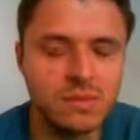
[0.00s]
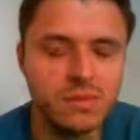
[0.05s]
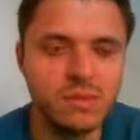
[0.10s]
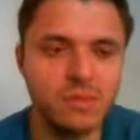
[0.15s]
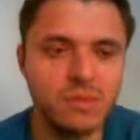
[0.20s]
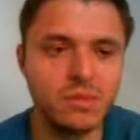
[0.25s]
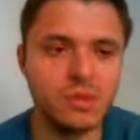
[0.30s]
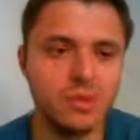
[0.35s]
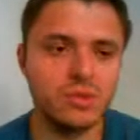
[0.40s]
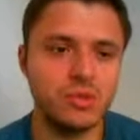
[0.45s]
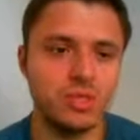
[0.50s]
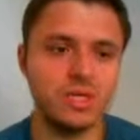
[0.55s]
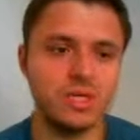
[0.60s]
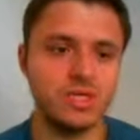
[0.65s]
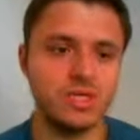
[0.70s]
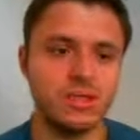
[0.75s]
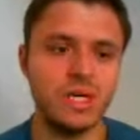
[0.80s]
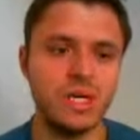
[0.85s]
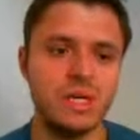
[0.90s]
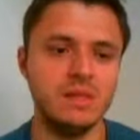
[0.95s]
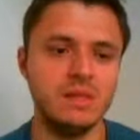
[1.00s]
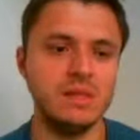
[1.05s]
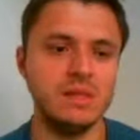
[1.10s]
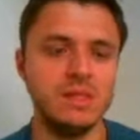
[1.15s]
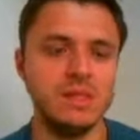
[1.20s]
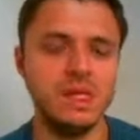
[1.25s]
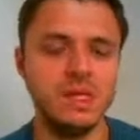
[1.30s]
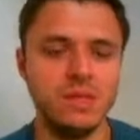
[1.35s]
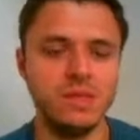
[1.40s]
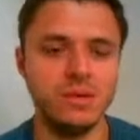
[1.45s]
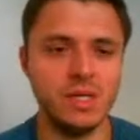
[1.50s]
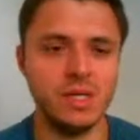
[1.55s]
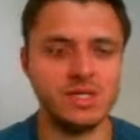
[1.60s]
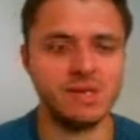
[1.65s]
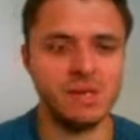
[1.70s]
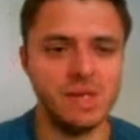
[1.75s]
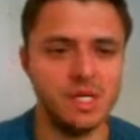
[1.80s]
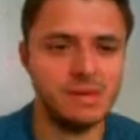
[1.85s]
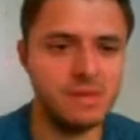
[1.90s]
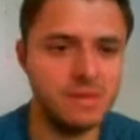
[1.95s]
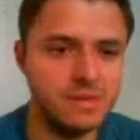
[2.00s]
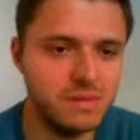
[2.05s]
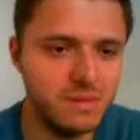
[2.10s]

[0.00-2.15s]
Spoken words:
I'm not sure we saw that. Knight to h5.